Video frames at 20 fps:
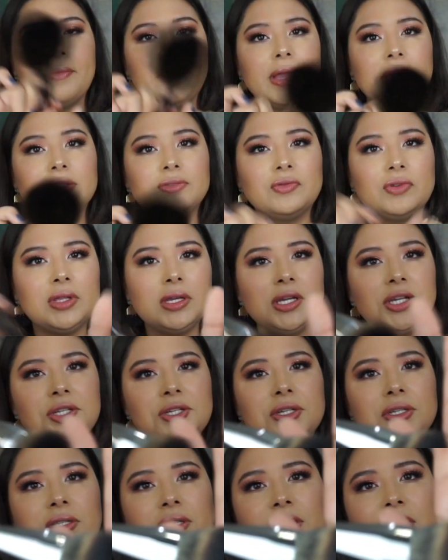it's really
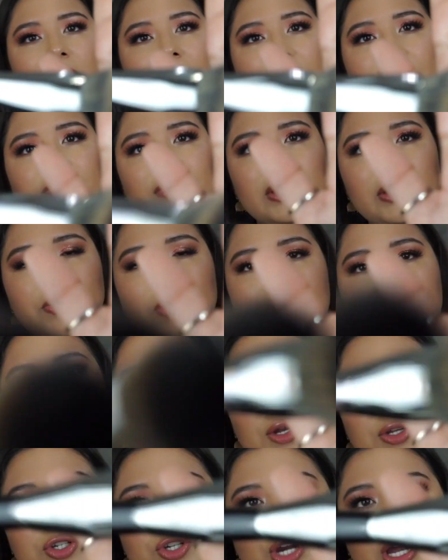interesting. I really
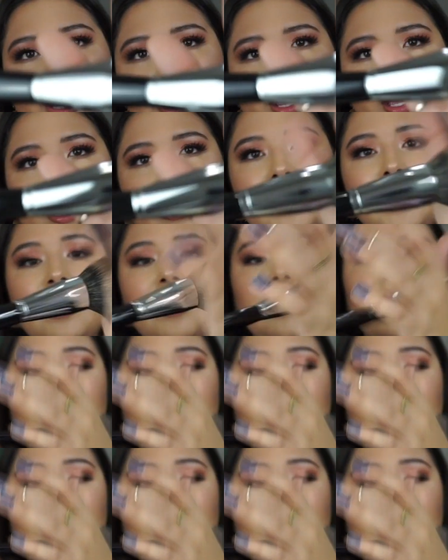wanted to try it.